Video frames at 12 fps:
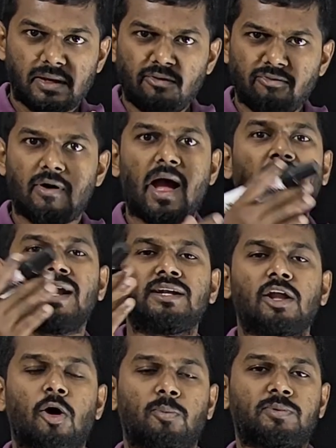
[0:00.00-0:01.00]
F
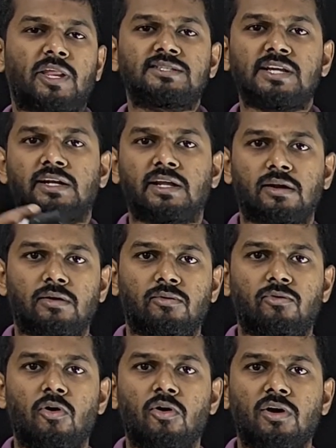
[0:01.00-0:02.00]
and optic center,
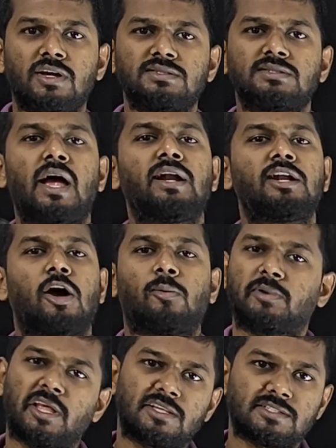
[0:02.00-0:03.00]
focus and
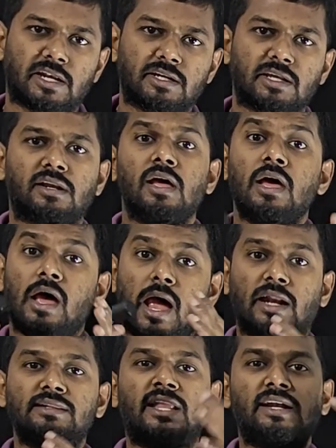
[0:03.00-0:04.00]
optic center,
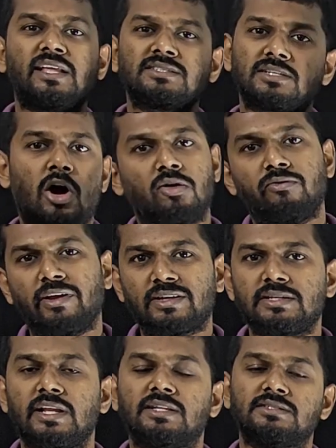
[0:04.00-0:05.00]
and that is
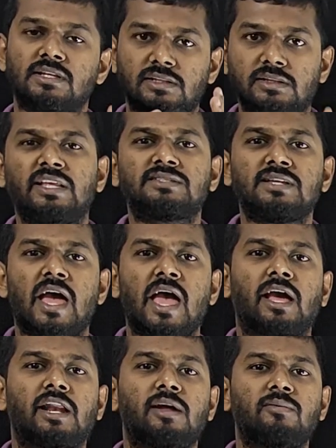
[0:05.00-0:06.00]
convex lens. This
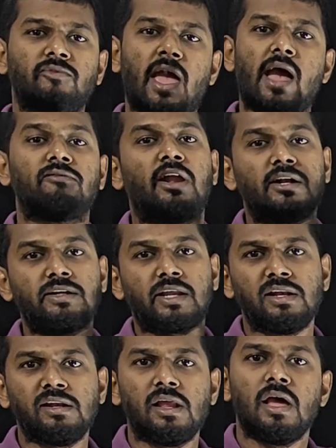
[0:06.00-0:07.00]
diagram we have learnt
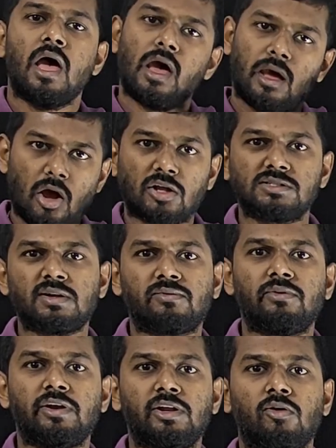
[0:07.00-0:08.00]
in
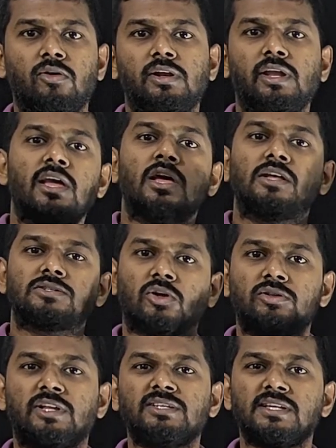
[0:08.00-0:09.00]
concept video only.
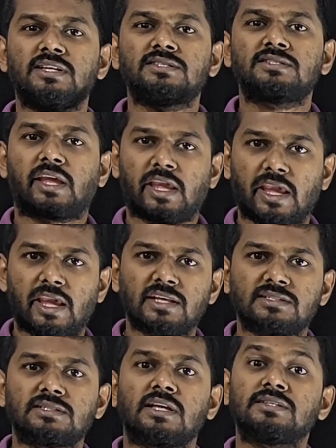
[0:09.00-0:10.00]
So this is the
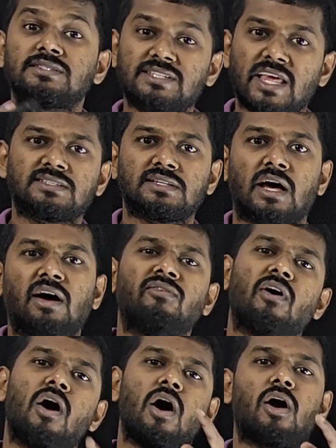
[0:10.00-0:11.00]
case 6
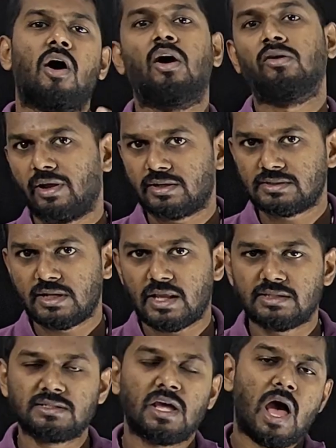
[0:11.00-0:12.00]
of convex
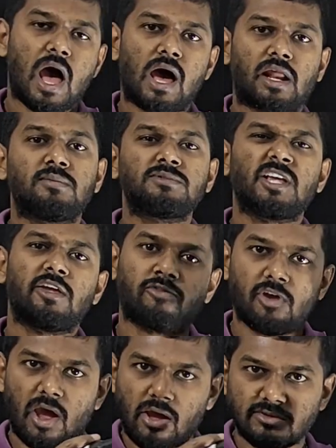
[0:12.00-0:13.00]
lens. Aram se,
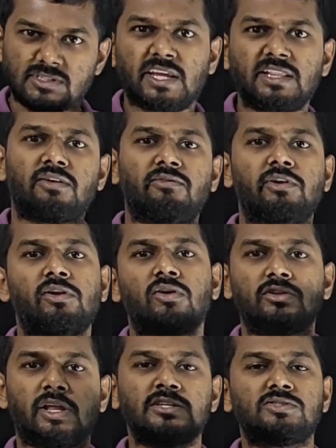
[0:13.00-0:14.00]
if you have seen that
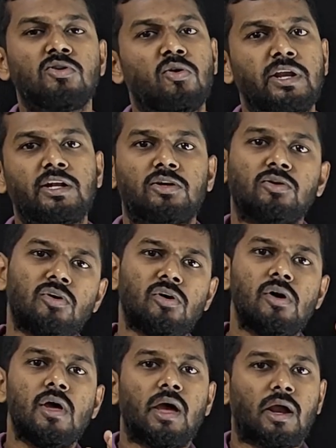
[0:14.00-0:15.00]
video, there is no need
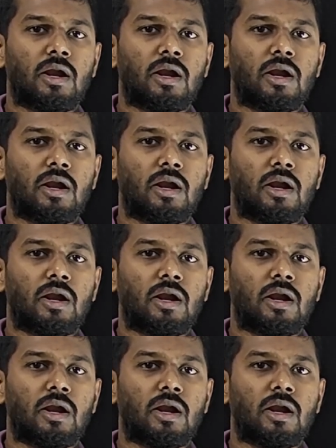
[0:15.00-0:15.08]
to